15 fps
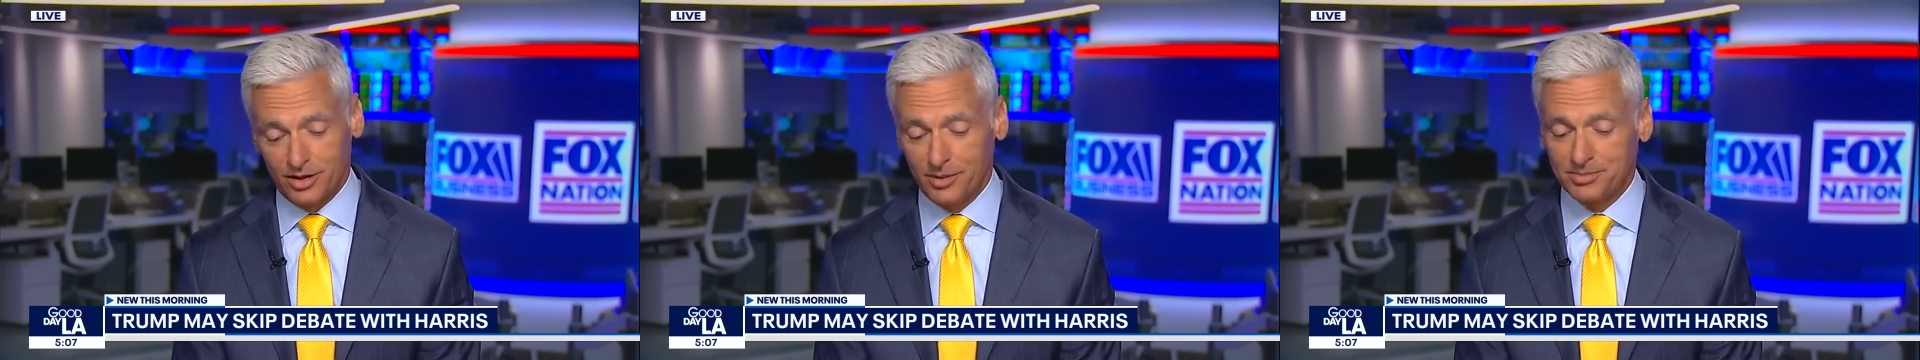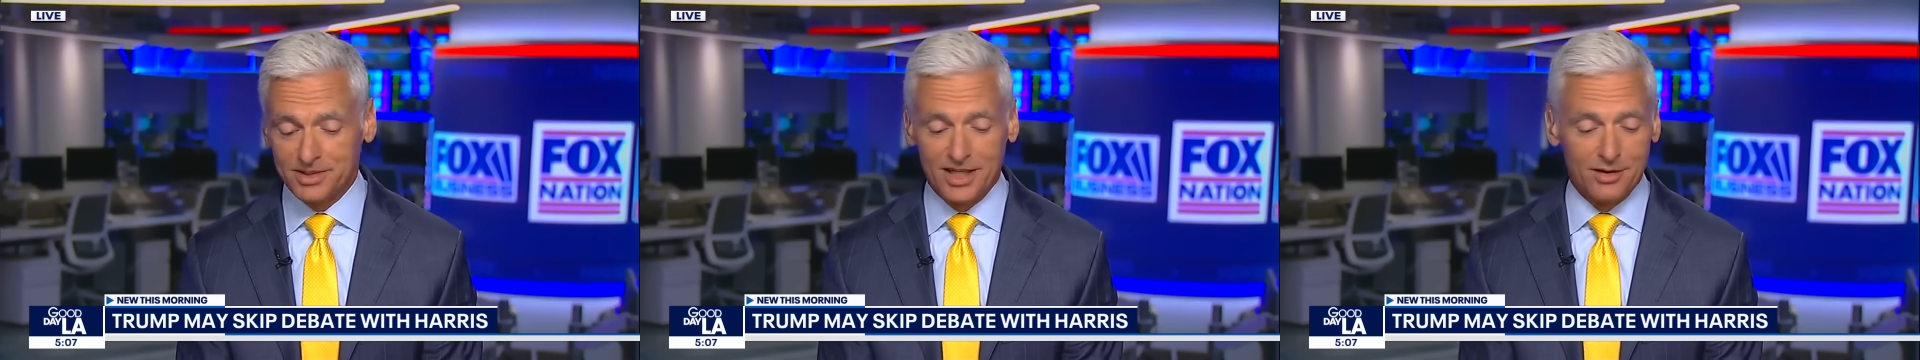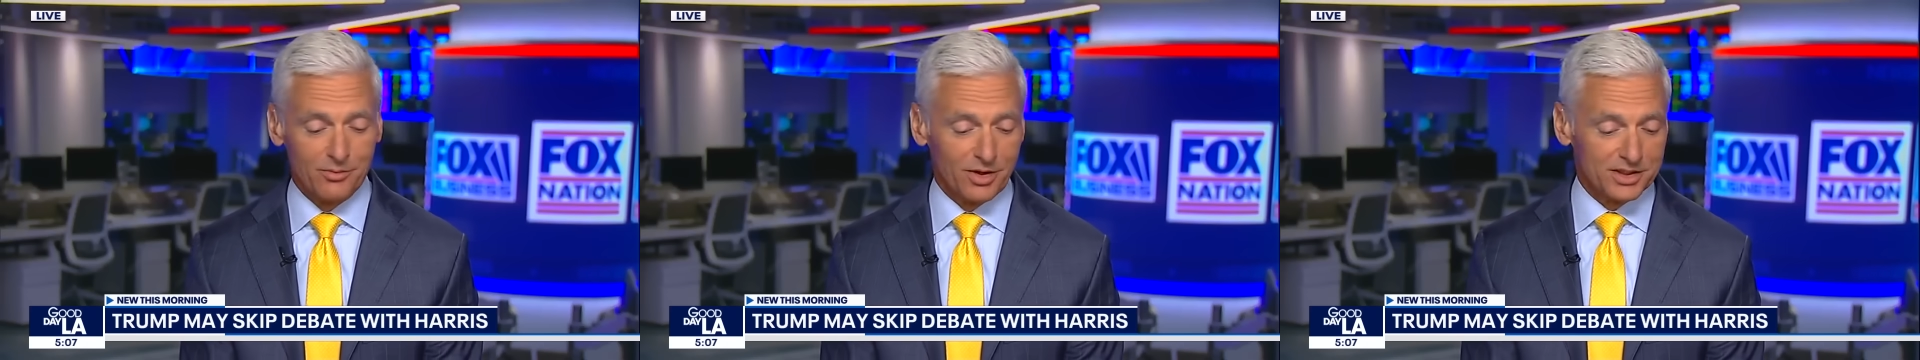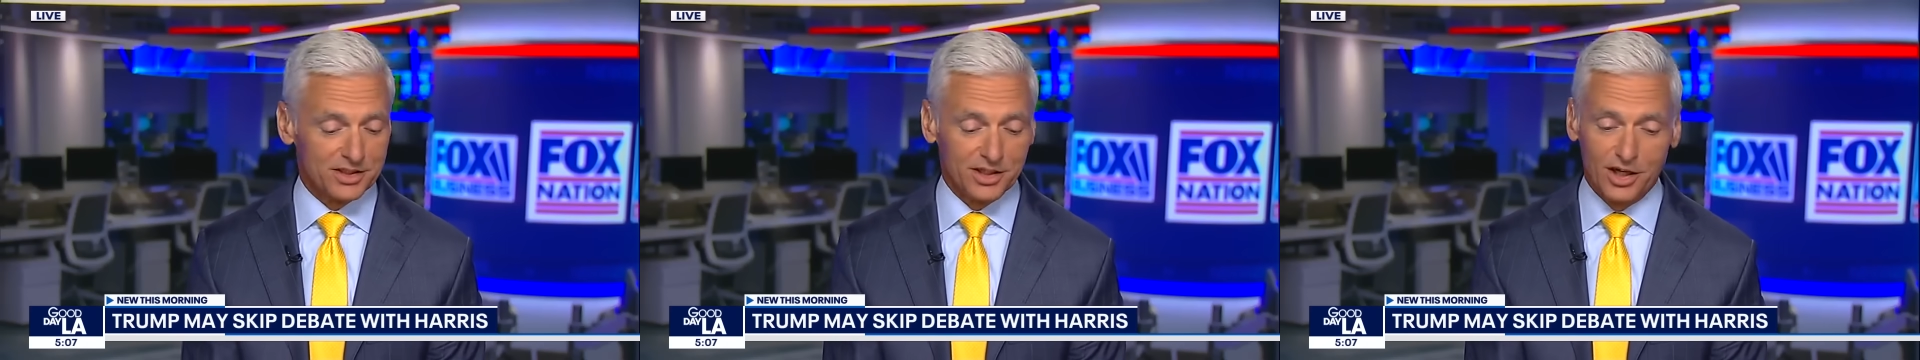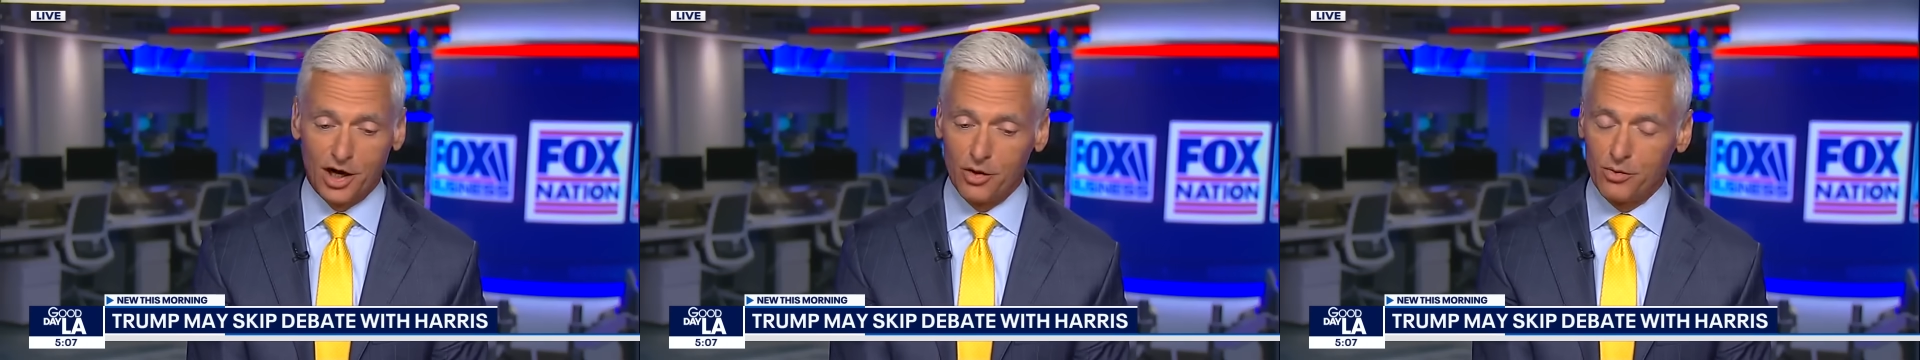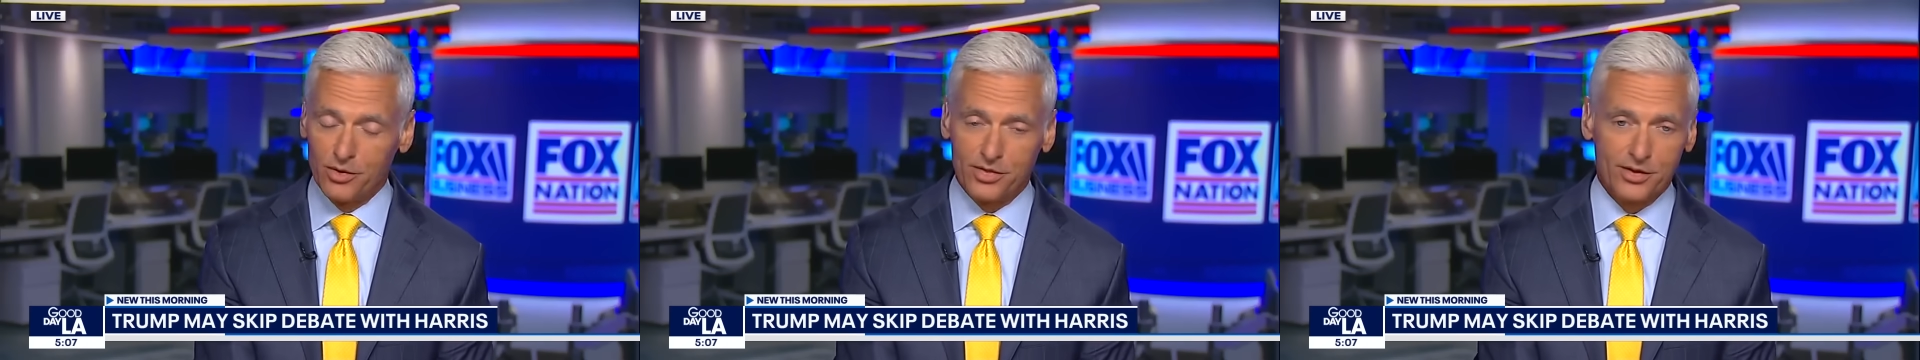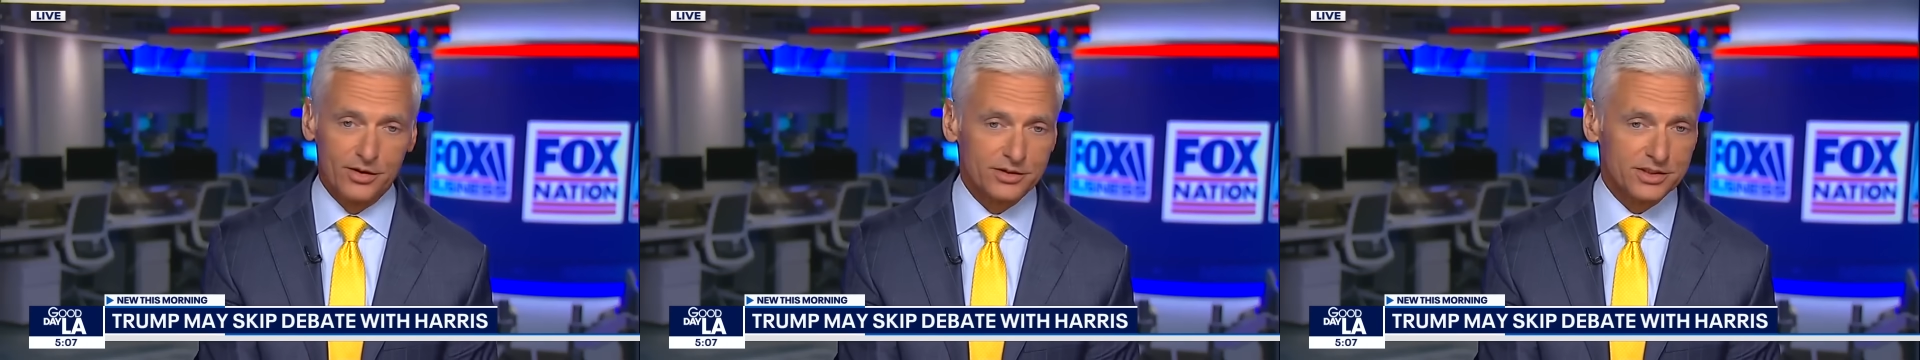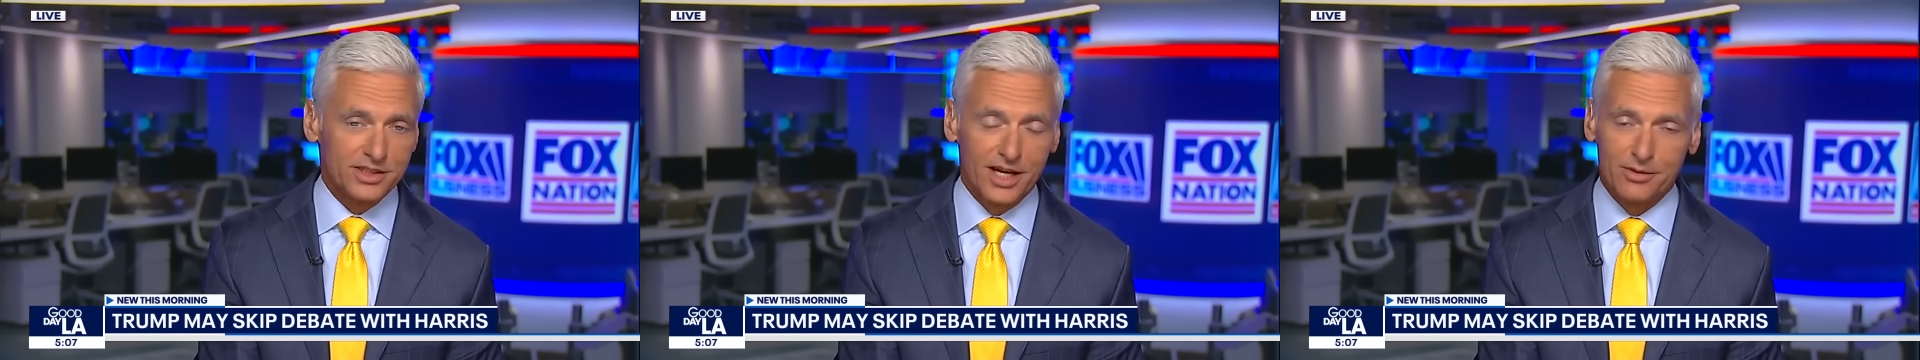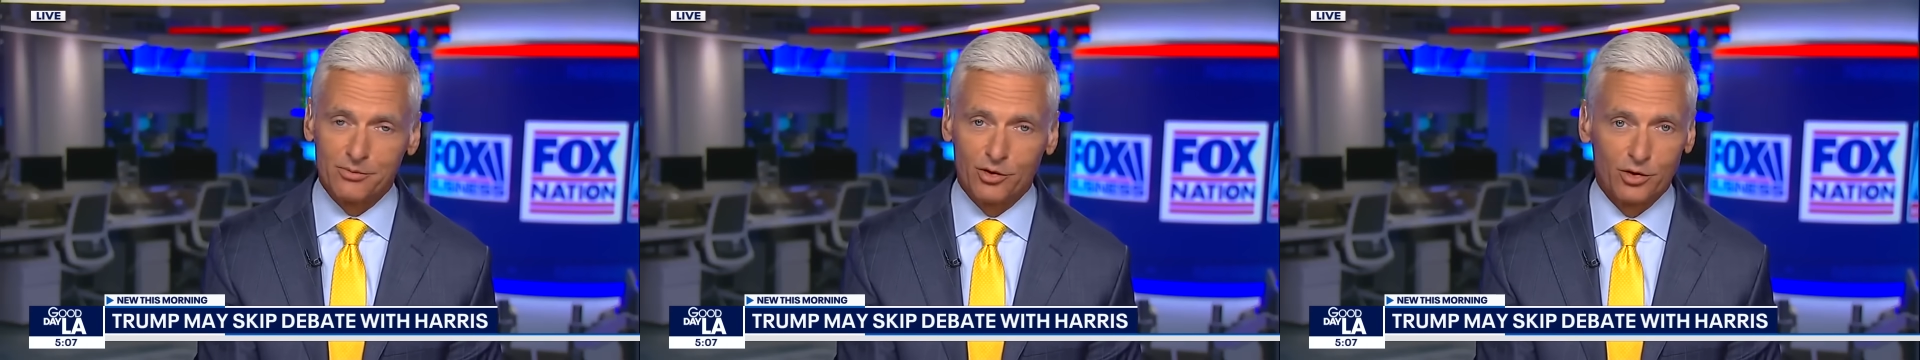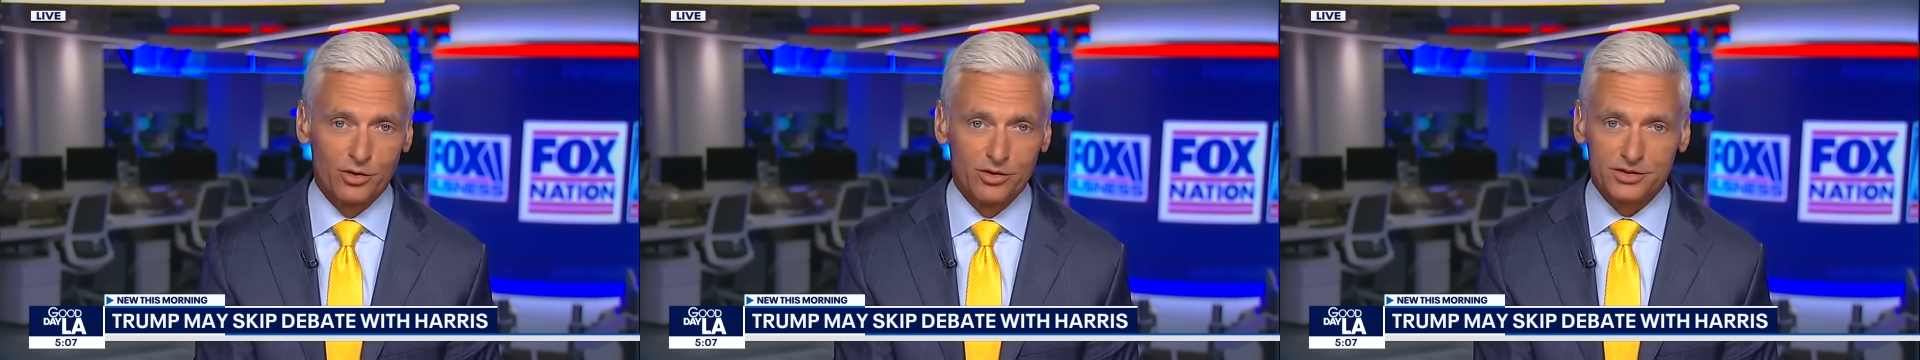Trump team wants to go with those
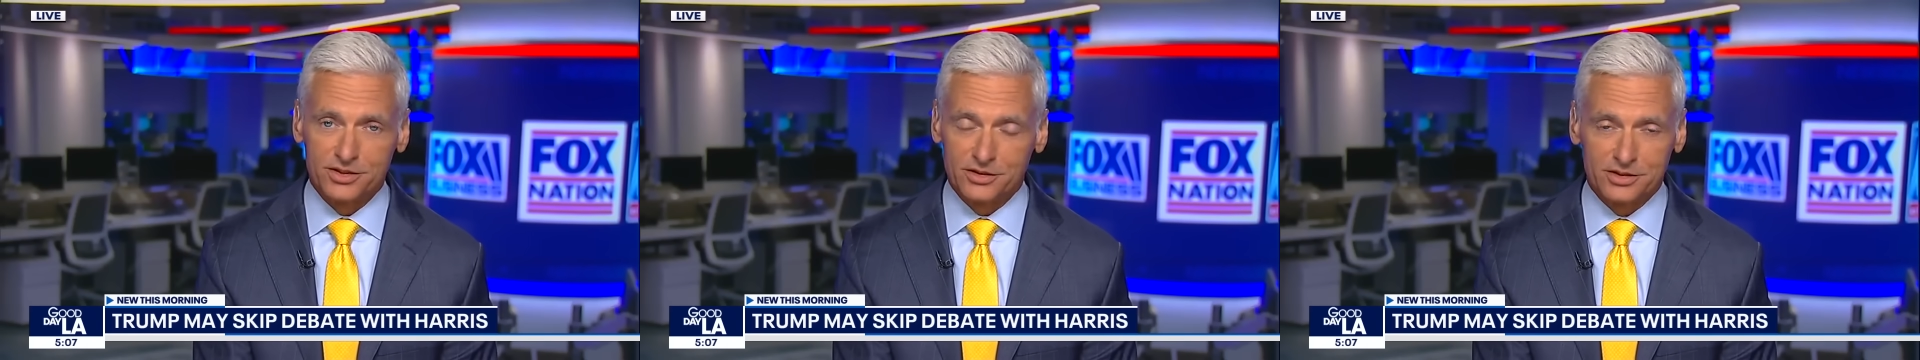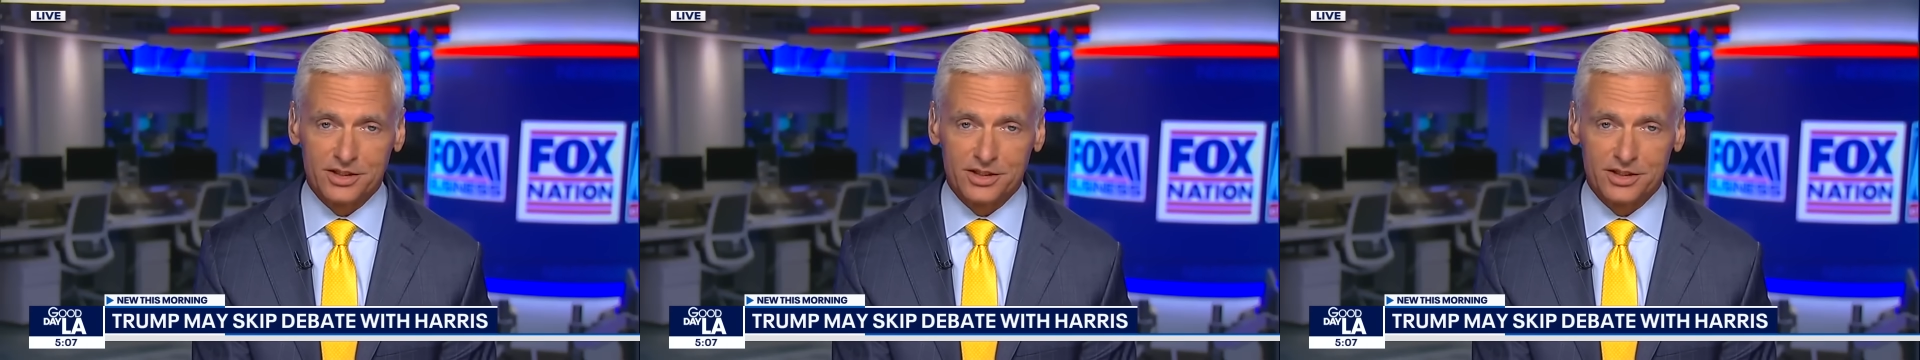same rules,